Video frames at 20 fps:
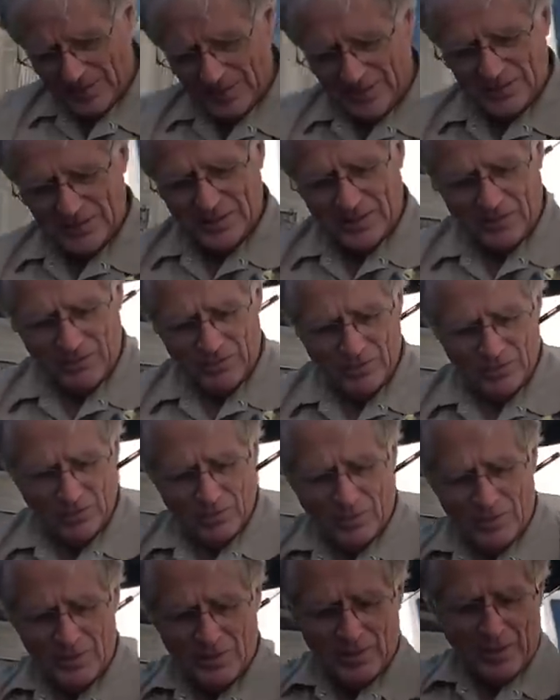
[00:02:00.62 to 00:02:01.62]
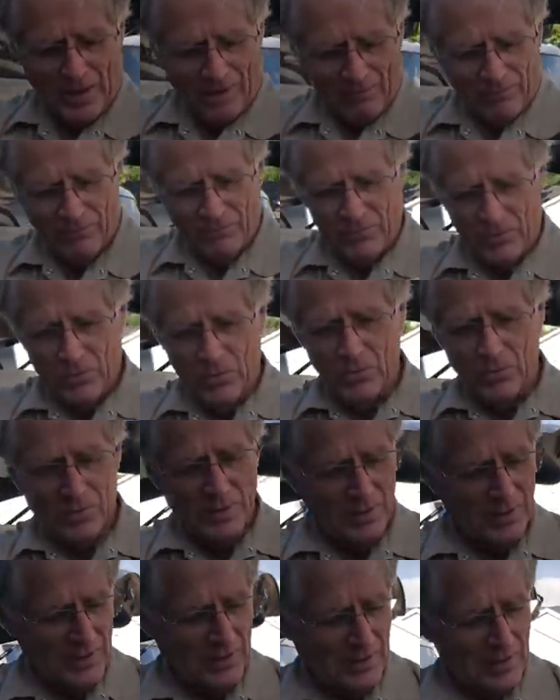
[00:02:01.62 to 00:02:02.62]
and see how you're doing. You got food,
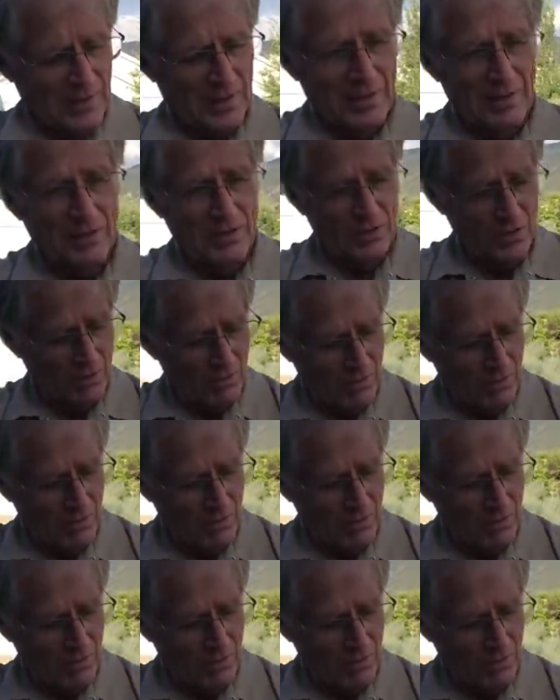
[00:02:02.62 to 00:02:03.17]
your